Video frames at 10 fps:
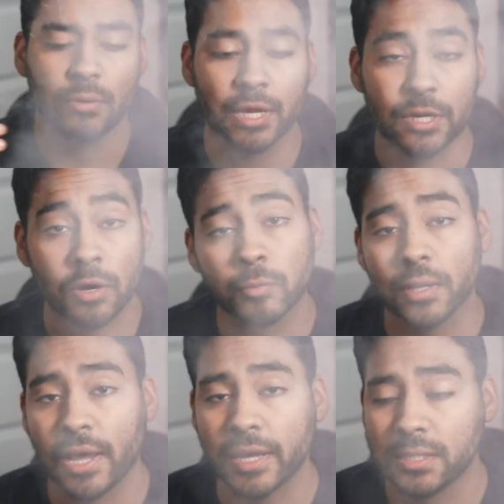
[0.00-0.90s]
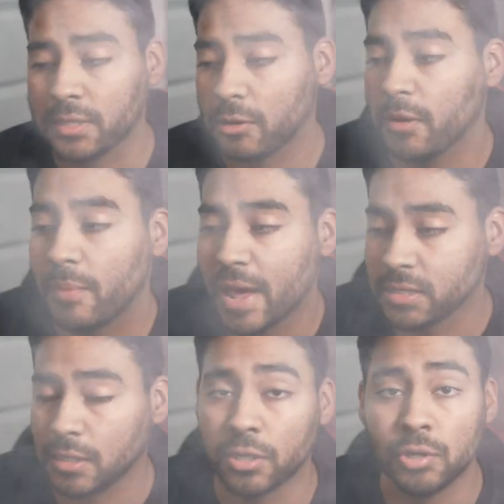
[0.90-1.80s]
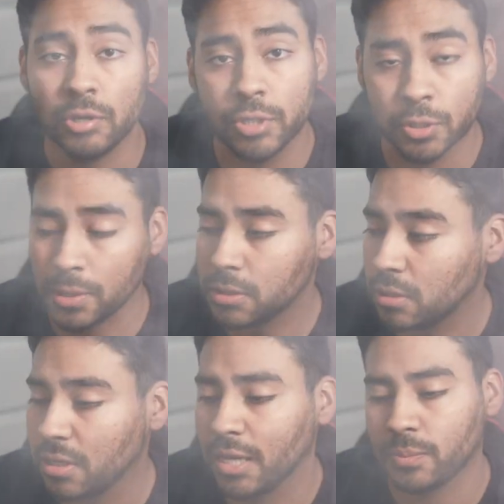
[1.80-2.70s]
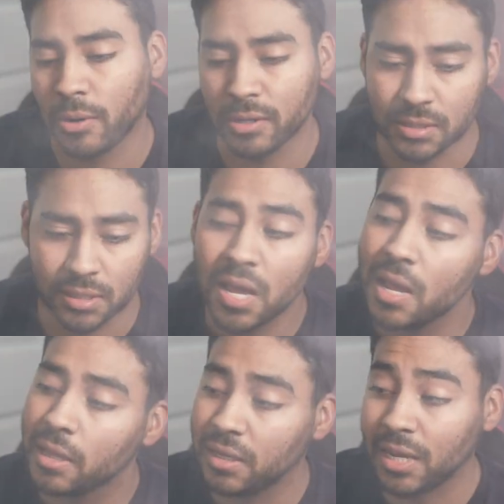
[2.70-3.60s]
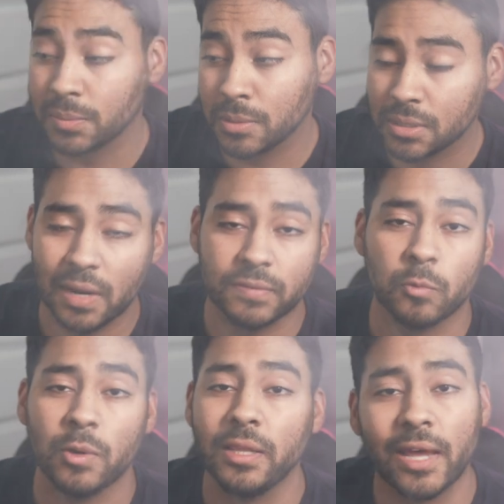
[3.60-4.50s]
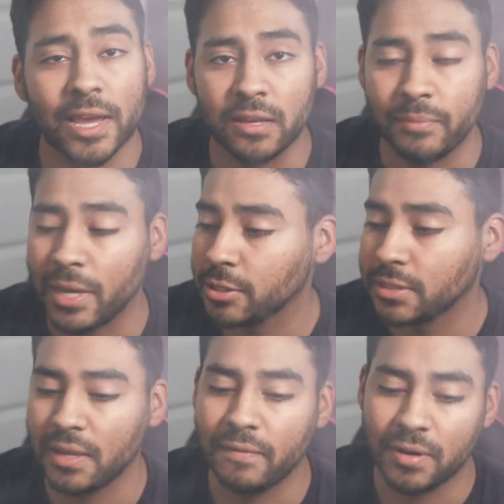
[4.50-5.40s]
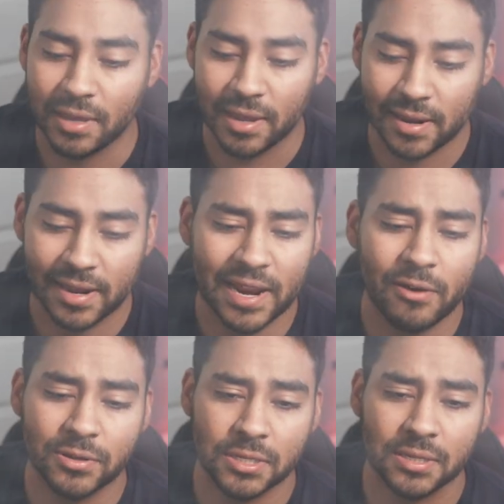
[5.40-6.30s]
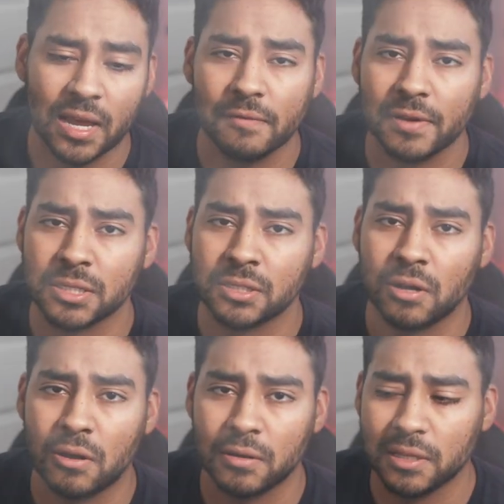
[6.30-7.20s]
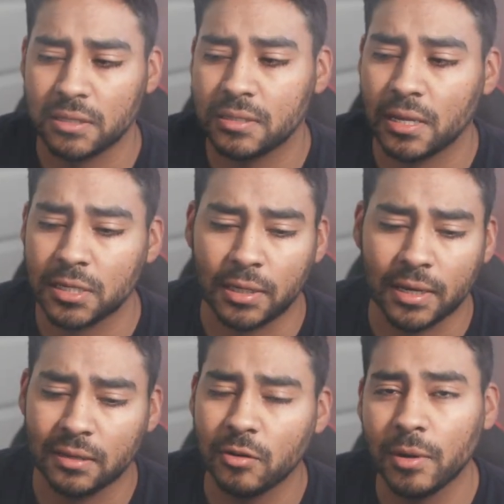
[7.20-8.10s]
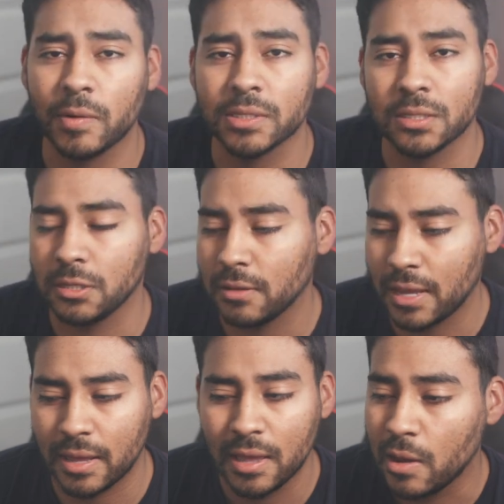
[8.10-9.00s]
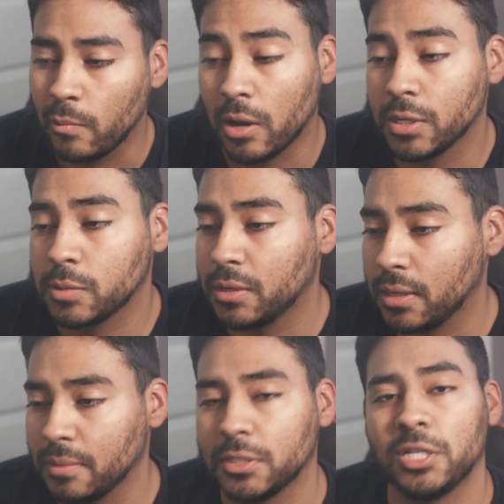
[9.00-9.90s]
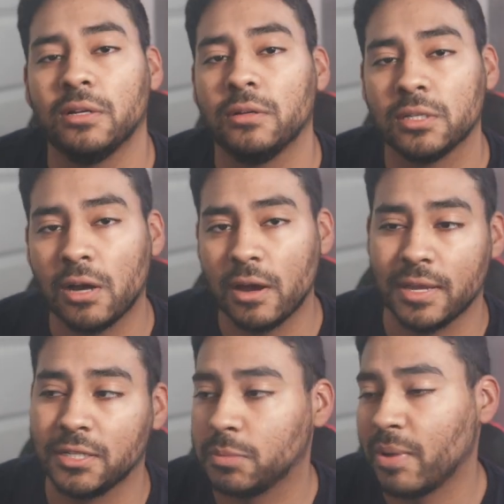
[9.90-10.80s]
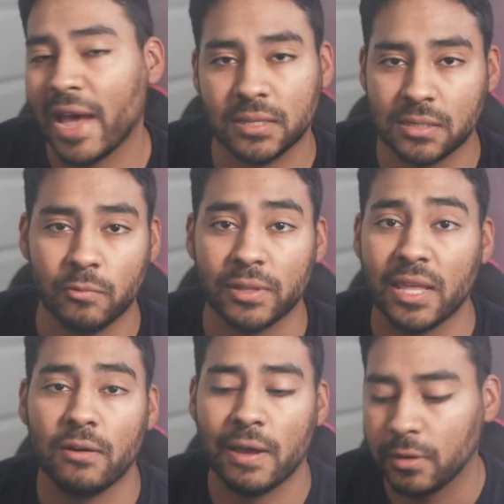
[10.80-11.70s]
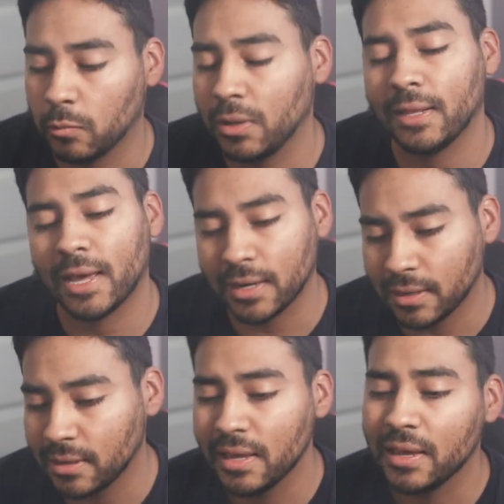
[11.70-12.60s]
What they don't realize is they're gonna pass a canoe joint to the next person. The next person's gonna have to relight it, make sure it's even again. And now it's just kind of a stall and such. Nobody wants to do that. We all just want to chill, talk, and just pass it without having to relight it.